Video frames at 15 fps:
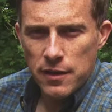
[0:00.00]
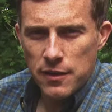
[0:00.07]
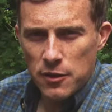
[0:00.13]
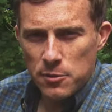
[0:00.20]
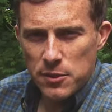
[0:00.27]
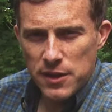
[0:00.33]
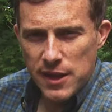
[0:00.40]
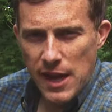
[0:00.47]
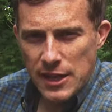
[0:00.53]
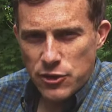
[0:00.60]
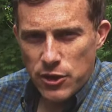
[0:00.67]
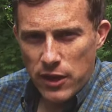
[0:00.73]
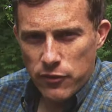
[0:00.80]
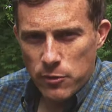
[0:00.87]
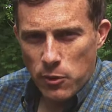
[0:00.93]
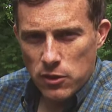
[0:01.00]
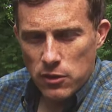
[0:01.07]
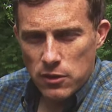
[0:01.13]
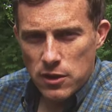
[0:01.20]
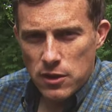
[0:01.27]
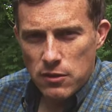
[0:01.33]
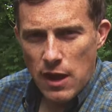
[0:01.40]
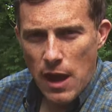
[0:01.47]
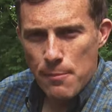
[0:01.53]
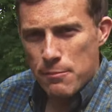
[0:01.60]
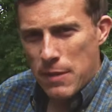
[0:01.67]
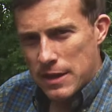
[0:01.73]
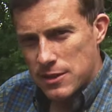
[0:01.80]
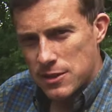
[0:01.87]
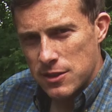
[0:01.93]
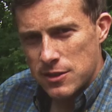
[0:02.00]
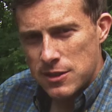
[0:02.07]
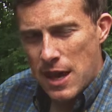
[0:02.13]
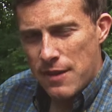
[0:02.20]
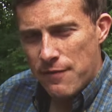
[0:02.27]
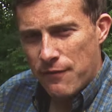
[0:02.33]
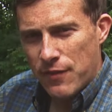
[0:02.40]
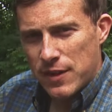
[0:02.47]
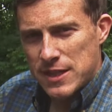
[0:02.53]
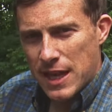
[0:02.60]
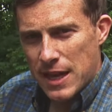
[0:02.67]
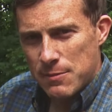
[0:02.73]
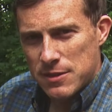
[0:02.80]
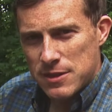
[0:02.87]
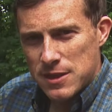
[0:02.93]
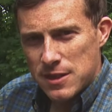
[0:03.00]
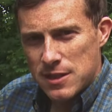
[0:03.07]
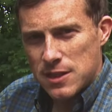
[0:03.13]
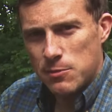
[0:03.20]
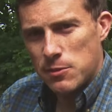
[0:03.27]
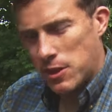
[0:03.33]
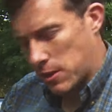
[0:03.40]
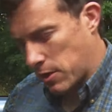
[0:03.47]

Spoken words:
In all but the entry-level model, you get Mazda's infotainment system, and you